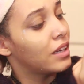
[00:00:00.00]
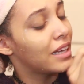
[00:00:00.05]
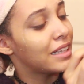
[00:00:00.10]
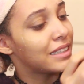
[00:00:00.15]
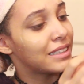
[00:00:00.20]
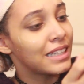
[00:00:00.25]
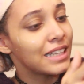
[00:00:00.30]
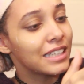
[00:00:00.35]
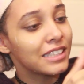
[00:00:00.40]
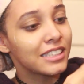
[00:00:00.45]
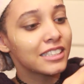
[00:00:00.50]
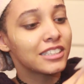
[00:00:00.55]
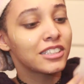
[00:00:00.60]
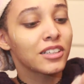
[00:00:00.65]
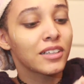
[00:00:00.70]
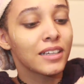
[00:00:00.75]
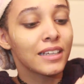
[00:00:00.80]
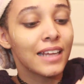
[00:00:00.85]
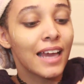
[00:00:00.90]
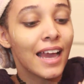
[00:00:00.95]
It's literally
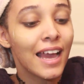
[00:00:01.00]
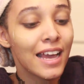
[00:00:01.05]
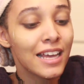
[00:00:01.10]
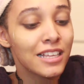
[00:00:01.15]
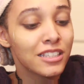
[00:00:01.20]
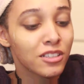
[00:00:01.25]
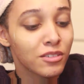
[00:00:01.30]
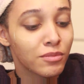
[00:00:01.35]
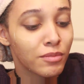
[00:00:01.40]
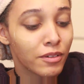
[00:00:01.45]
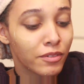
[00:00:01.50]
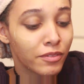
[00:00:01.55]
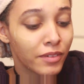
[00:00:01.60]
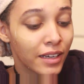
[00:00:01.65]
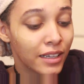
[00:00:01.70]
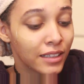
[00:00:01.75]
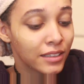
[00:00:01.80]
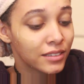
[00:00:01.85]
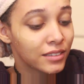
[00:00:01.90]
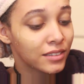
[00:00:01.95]
taking hairs off my
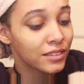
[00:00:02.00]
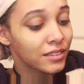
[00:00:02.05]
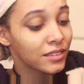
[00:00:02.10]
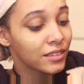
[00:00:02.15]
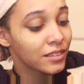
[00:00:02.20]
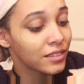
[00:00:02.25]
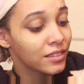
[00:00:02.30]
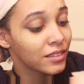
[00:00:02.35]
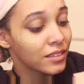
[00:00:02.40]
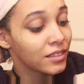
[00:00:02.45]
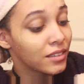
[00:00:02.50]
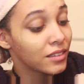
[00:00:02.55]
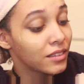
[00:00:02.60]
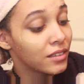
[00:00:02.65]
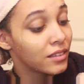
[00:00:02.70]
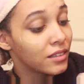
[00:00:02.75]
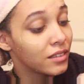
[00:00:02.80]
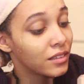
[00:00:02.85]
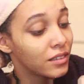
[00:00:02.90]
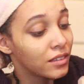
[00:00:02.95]
face.
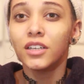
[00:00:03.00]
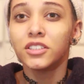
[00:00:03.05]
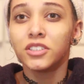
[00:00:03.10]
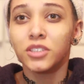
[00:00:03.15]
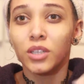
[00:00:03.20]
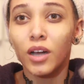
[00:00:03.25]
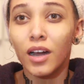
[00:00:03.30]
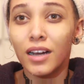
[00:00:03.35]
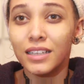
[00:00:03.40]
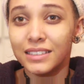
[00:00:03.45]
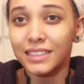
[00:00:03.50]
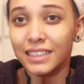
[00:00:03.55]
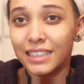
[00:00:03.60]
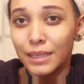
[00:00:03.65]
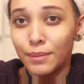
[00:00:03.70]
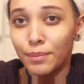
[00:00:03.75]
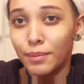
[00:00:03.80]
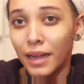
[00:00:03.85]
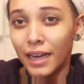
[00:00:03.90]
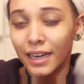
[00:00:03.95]
So I can't see
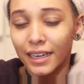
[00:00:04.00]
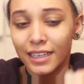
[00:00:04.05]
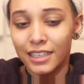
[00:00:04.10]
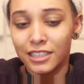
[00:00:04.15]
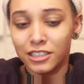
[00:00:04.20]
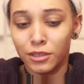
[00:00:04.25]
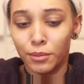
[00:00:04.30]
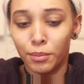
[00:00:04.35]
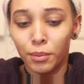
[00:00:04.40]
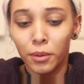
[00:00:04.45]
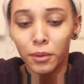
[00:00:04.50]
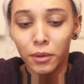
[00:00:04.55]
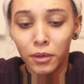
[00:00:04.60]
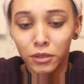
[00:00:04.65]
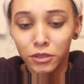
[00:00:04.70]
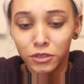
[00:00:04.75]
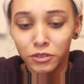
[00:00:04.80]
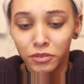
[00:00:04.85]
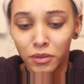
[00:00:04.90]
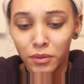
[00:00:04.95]
any black hairs or
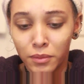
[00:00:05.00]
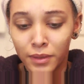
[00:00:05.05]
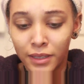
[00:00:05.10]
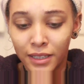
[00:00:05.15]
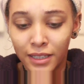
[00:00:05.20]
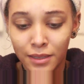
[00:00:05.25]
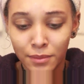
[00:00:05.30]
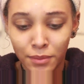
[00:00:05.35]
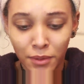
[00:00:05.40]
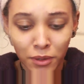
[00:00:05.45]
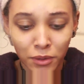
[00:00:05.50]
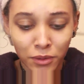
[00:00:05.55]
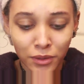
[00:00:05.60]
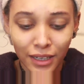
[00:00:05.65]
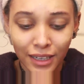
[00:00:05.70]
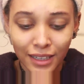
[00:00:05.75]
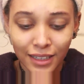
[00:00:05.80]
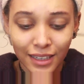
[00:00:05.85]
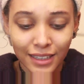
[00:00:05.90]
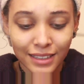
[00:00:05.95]
pores from here, but all
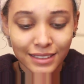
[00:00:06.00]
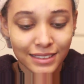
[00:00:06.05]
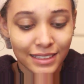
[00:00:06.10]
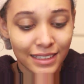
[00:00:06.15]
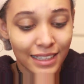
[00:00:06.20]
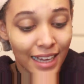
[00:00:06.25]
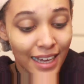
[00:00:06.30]
I, I can see